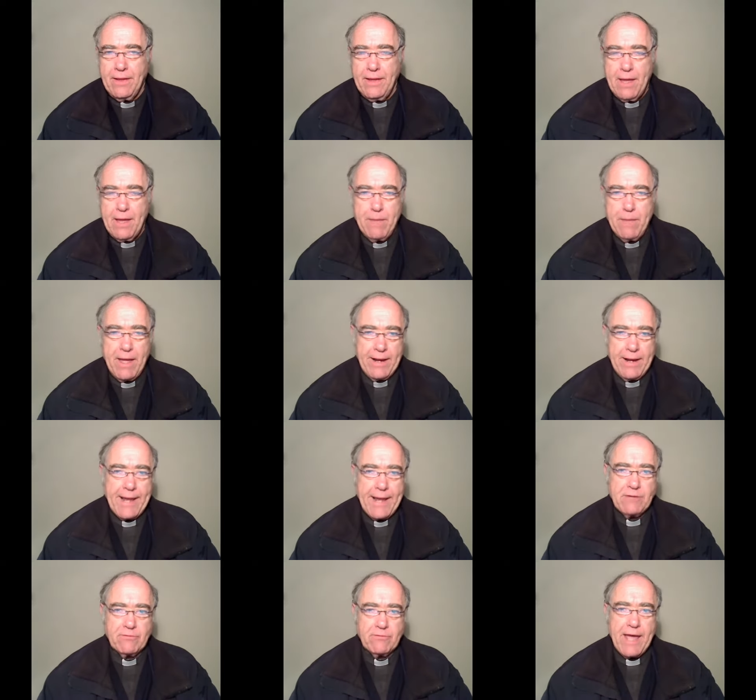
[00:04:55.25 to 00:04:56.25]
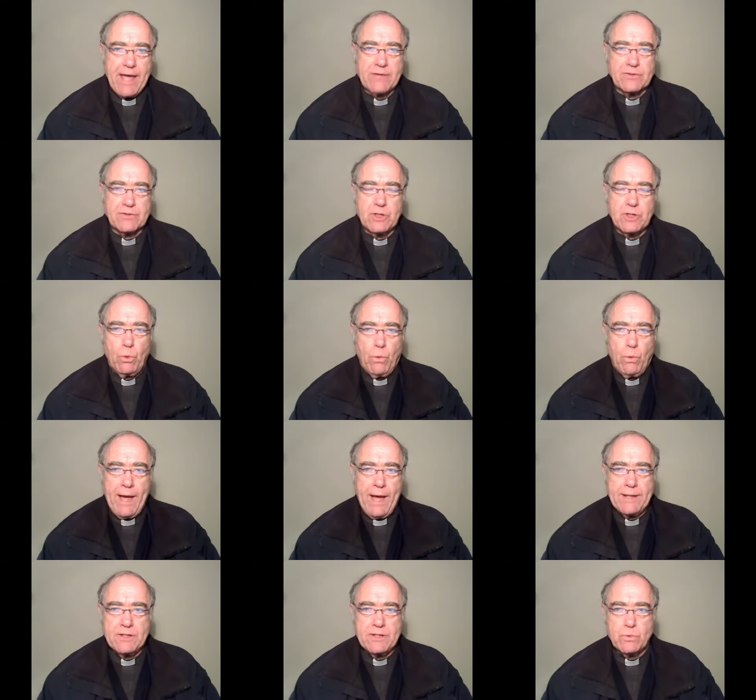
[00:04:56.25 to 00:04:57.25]
About 8,000
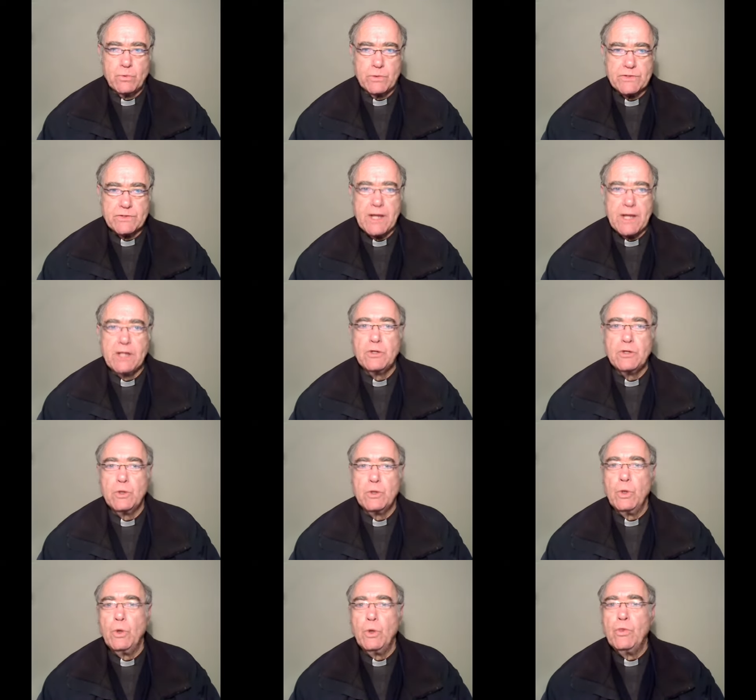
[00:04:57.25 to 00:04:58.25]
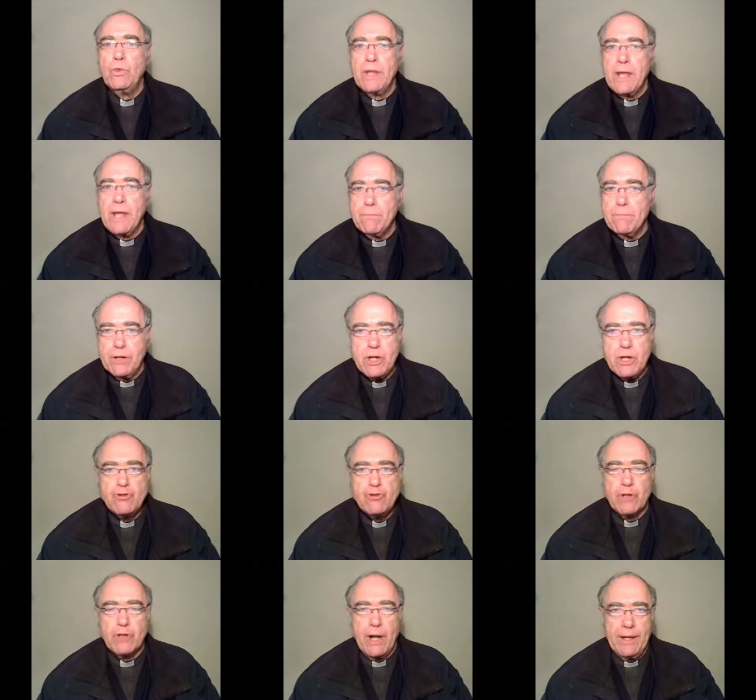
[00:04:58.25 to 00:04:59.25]
Hawaiians were sent to the
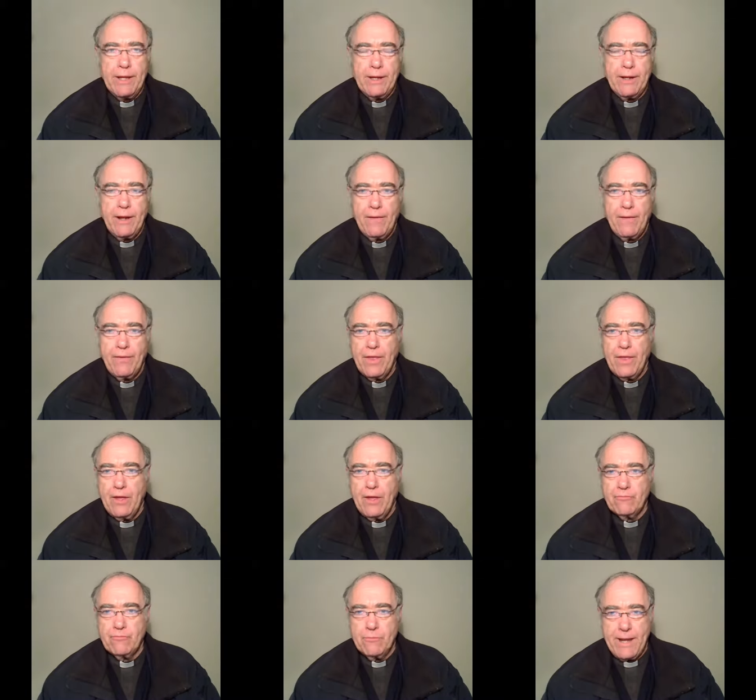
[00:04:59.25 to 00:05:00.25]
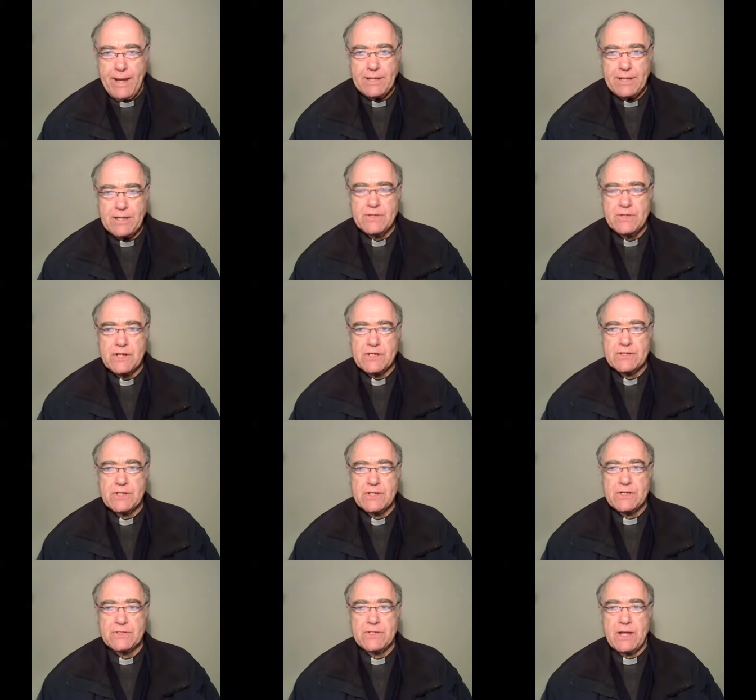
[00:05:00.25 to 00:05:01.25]
peninsula from
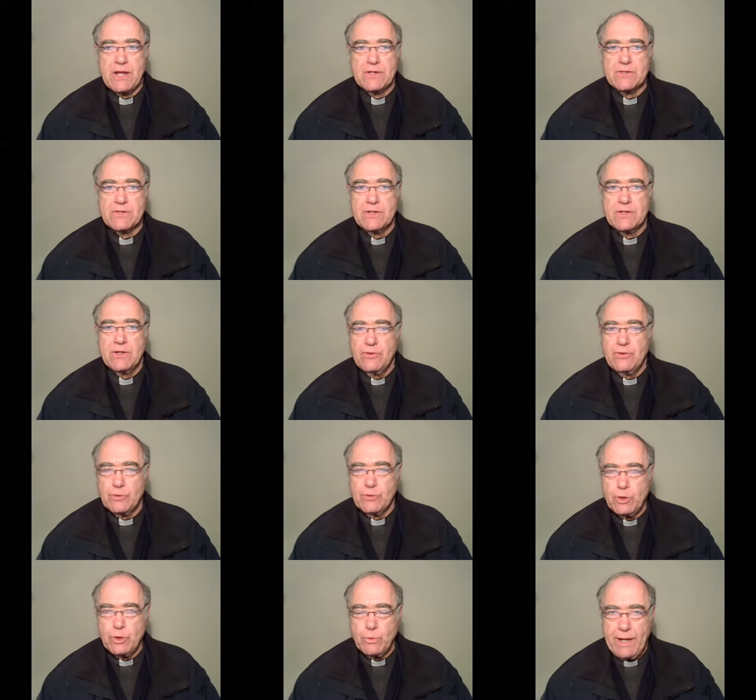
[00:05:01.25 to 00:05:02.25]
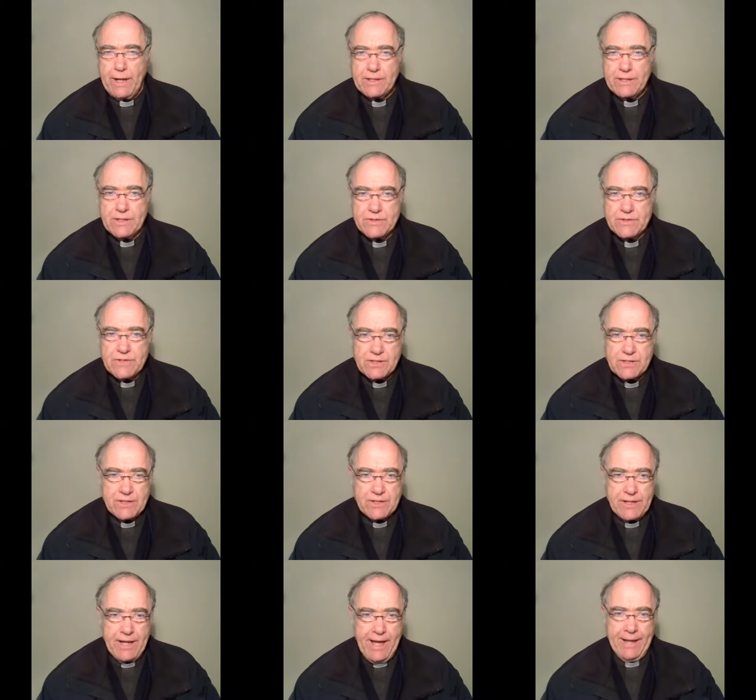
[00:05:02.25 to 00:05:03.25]
1866 through to
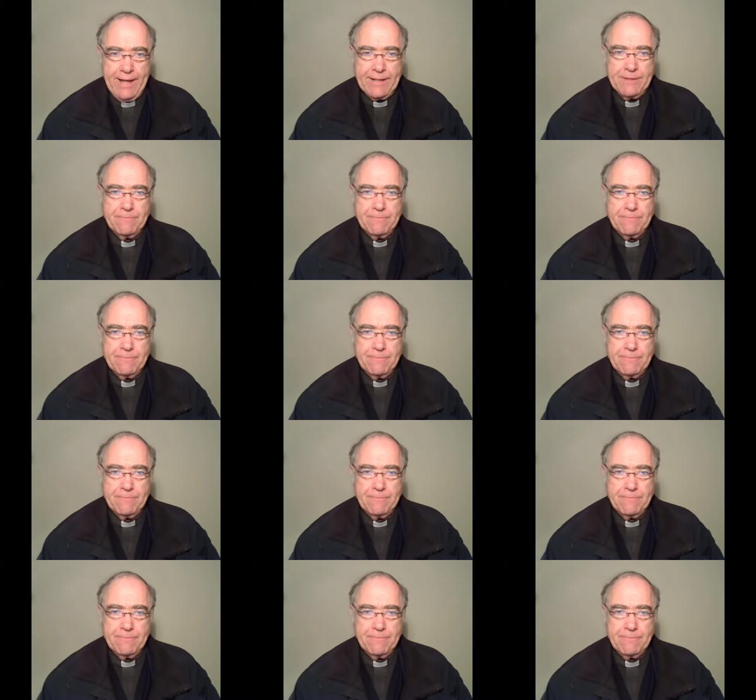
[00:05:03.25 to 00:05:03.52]
1869.